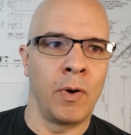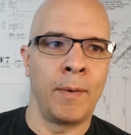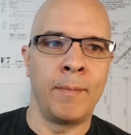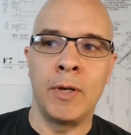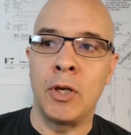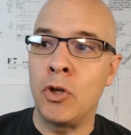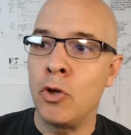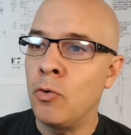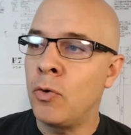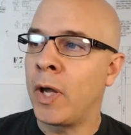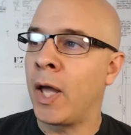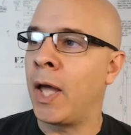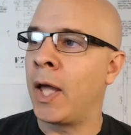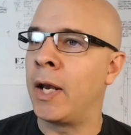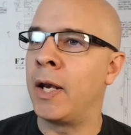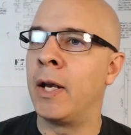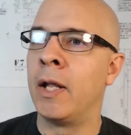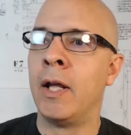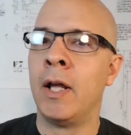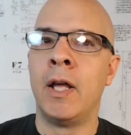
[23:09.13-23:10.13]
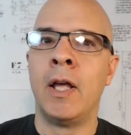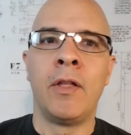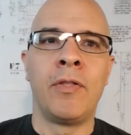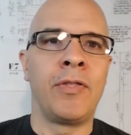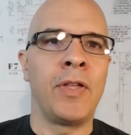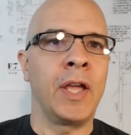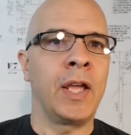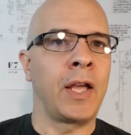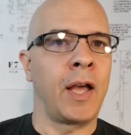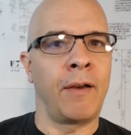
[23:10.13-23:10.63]
I mean, you can
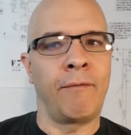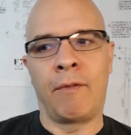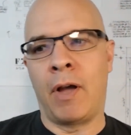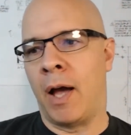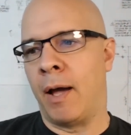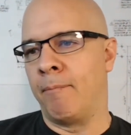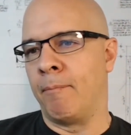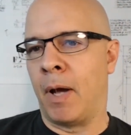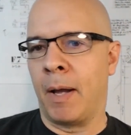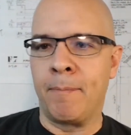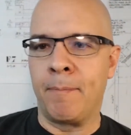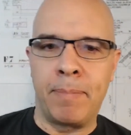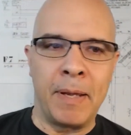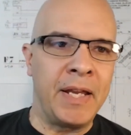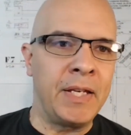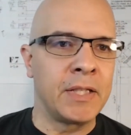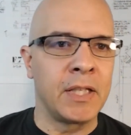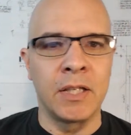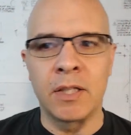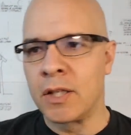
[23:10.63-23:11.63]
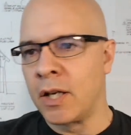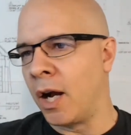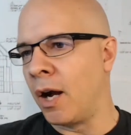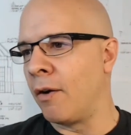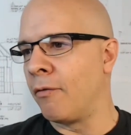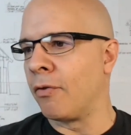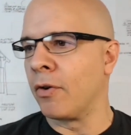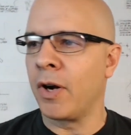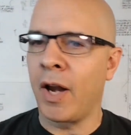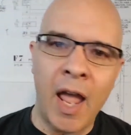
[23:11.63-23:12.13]
think I've got my bases
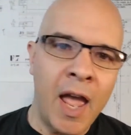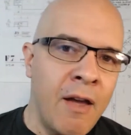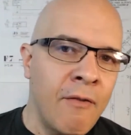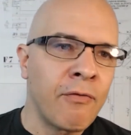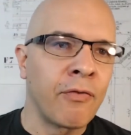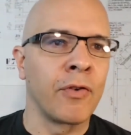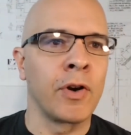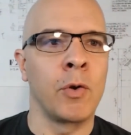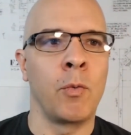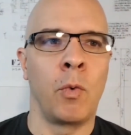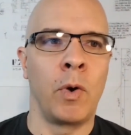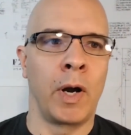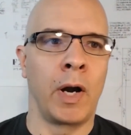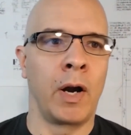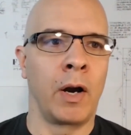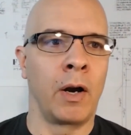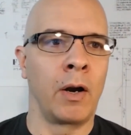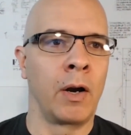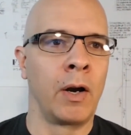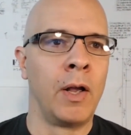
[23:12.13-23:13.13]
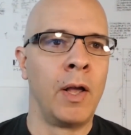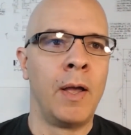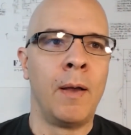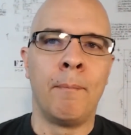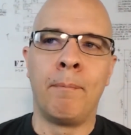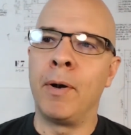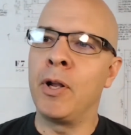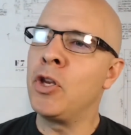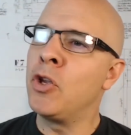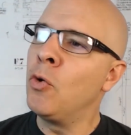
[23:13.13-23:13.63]
covered everywhere,
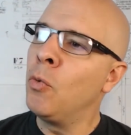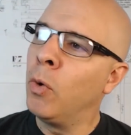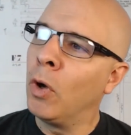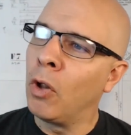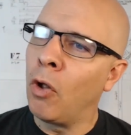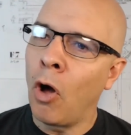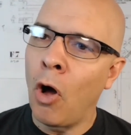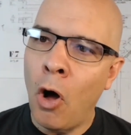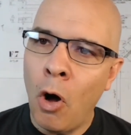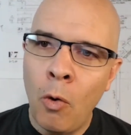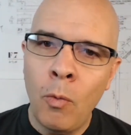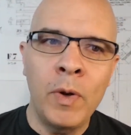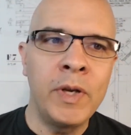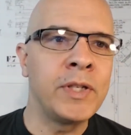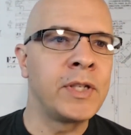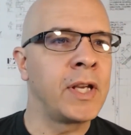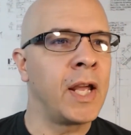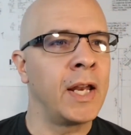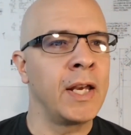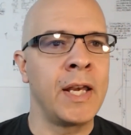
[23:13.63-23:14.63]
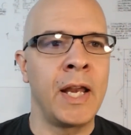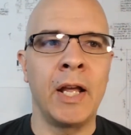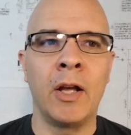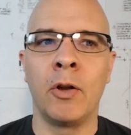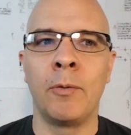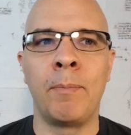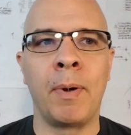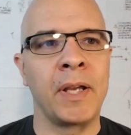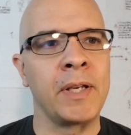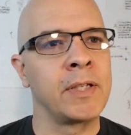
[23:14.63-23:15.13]
but you will always get
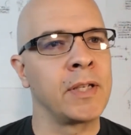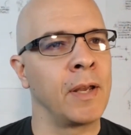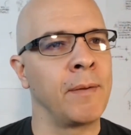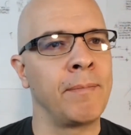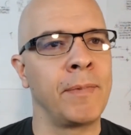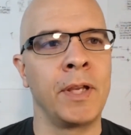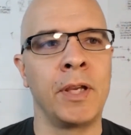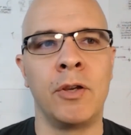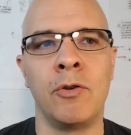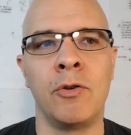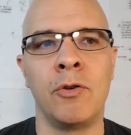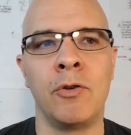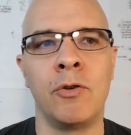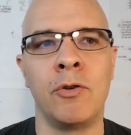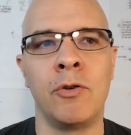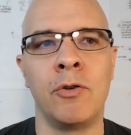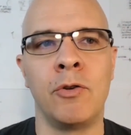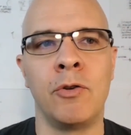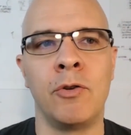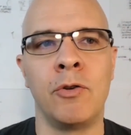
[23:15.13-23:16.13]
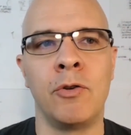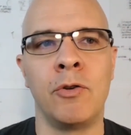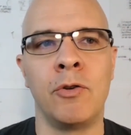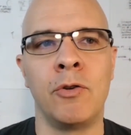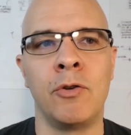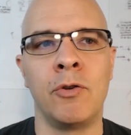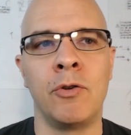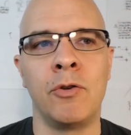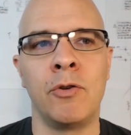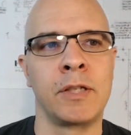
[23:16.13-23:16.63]
nailed by something you just did
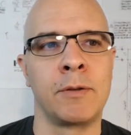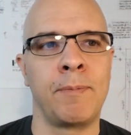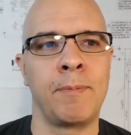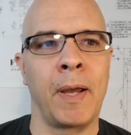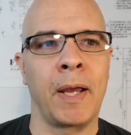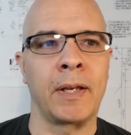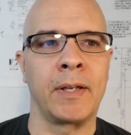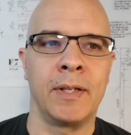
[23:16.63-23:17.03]
not expect.